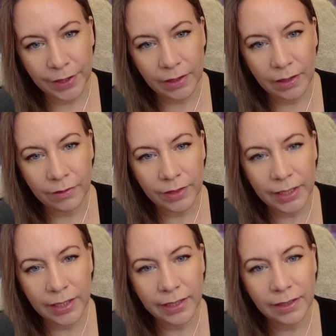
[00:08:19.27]
lovely
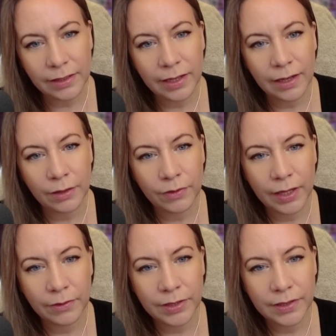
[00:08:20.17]
little yellow
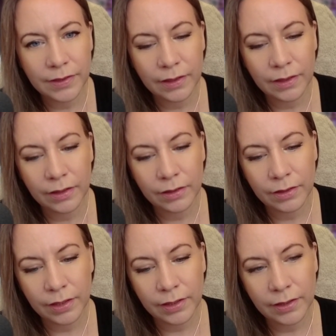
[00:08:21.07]
flowers are.
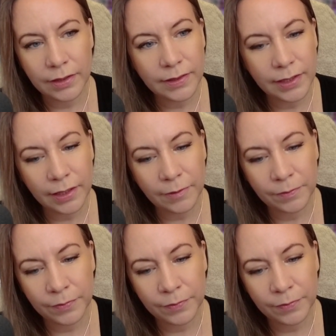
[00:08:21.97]
See?